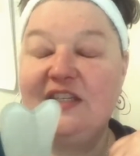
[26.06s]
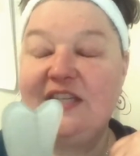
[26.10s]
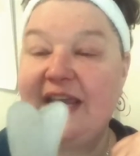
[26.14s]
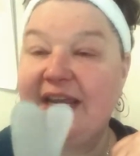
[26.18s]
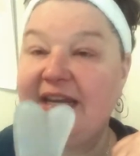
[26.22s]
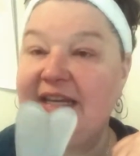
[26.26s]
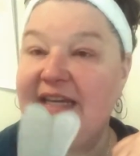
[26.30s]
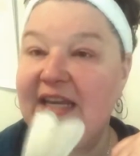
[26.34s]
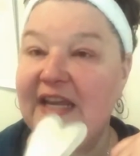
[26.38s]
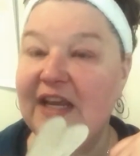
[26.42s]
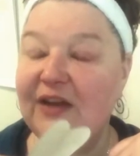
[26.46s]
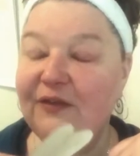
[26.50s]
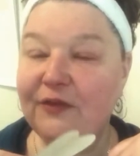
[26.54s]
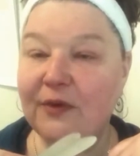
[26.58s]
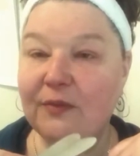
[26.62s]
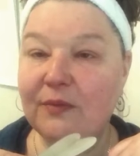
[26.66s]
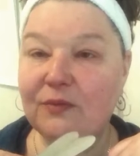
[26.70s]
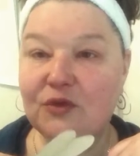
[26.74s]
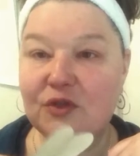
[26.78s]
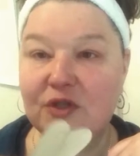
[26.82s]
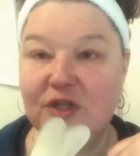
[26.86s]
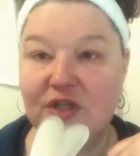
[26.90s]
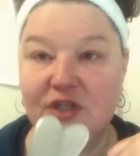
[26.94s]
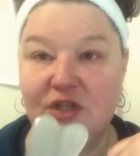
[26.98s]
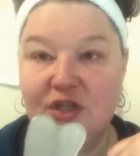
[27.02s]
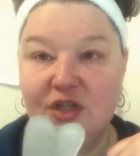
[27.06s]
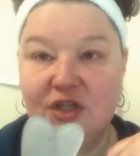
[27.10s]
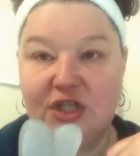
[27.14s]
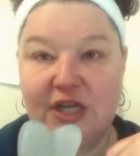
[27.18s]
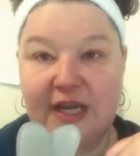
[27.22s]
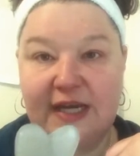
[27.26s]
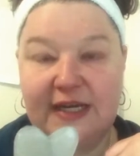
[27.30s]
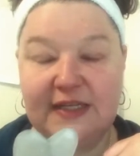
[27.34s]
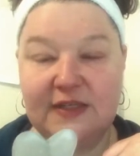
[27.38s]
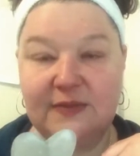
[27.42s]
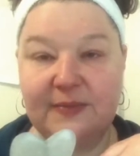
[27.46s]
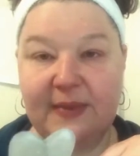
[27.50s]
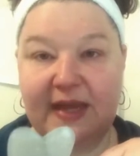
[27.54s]
technique from traditional
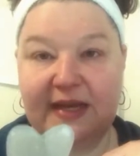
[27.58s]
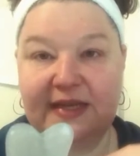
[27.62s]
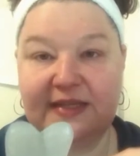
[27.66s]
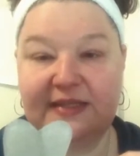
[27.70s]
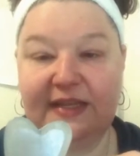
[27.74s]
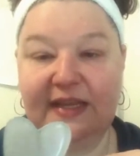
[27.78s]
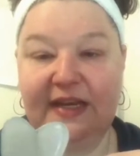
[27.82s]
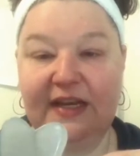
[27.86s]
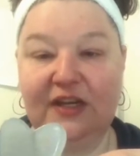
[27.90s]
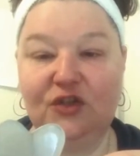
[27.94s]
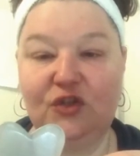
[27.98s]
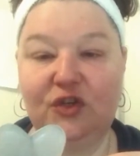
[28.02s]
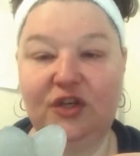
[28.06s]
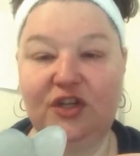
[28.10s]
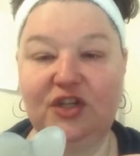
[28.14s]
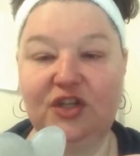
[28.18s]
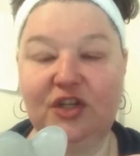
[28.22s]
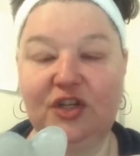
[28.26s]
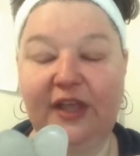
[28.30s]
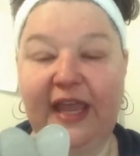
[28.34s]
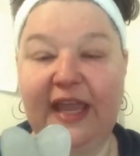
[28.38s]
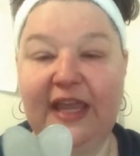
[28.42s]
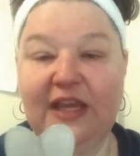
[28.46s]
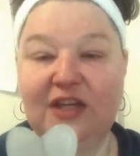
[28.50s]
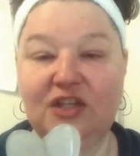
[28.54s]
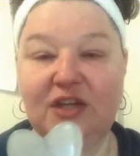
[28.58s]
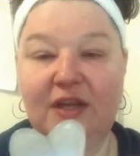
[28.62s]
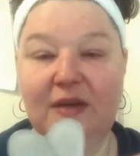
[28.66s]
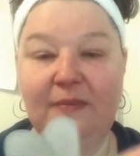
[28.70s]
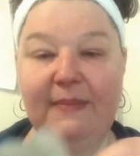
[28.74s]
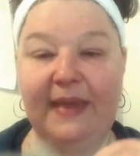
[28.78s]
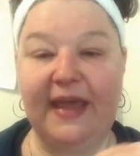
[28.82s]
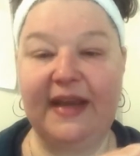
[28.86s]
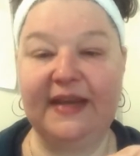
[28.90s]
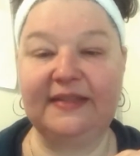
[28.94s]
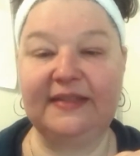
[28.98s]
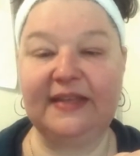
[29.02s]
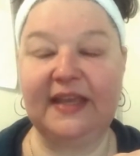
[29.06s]
Chinese medicine and traditional Asian
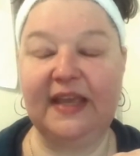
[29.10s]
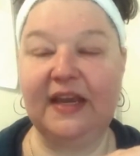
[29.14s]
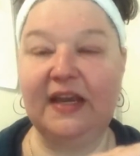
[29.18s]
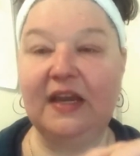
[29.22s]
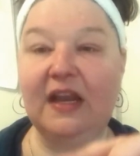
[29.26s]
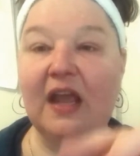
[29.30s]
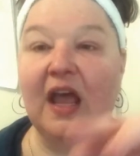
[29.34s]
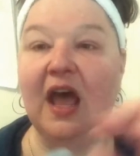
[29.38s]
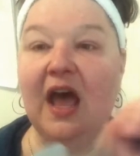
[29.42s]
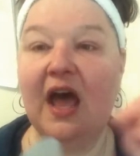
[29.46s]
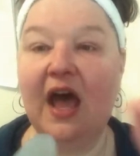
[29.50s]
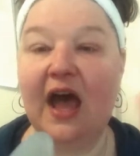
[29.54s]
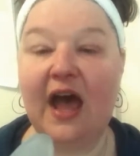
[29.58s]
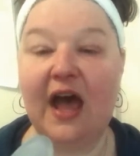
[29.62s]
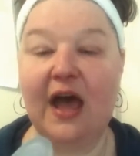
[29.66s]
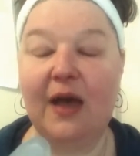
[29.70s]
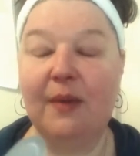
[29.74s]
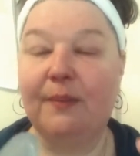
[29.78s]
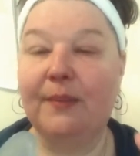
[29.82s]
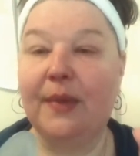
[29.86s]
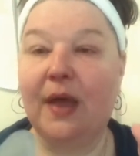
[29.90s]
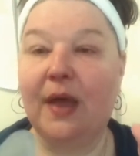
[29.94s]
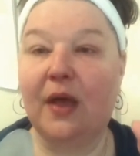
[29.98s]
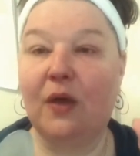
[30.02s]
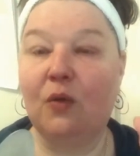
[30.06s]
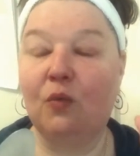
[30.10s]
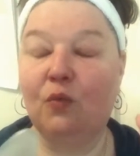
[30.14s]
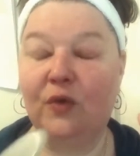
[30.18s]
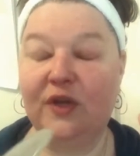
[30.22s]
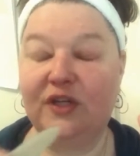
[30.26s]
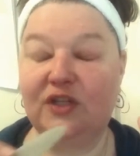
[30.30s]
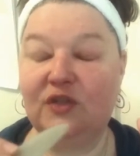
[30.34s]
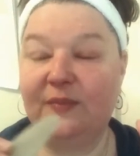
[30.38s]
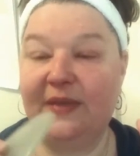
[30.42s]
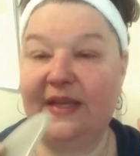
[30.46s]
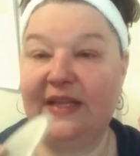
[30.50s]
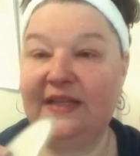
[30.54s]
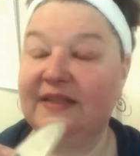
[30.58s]
medicine,
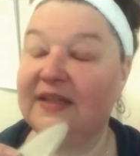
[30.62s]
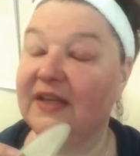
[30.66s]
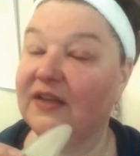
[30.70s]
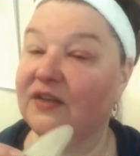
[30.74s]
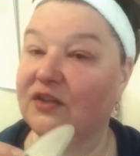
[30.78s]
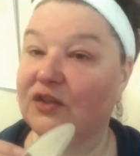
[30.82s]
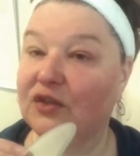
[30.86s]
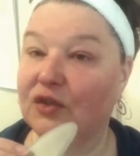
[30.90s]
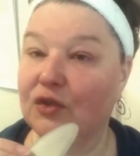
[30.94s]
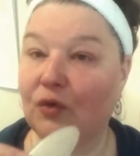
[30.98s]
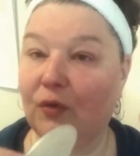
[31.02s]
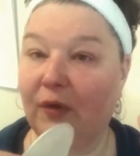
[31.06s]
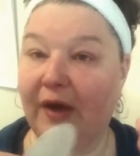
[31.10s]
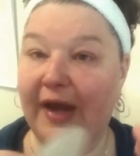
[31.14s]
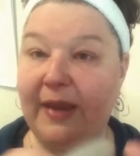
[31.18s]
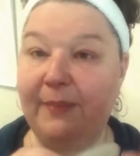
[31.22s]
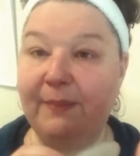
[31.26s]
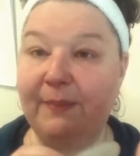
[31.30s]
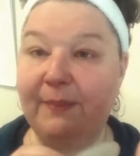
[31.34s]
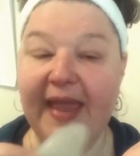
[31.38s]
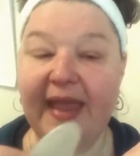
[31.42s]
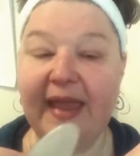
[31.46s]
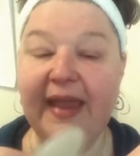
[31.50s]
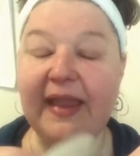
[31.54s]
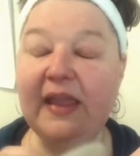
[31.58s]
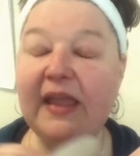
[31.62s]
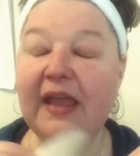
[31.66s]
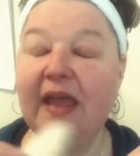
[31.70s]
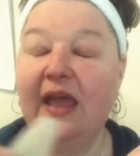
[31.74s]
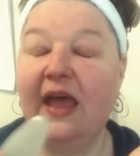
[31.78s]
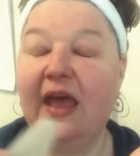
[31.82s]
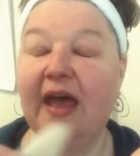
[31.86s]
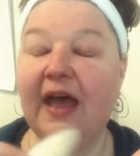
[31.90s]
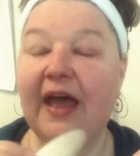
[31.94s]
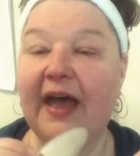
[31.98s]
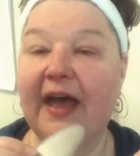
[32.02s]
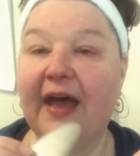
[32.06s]
which means scraping.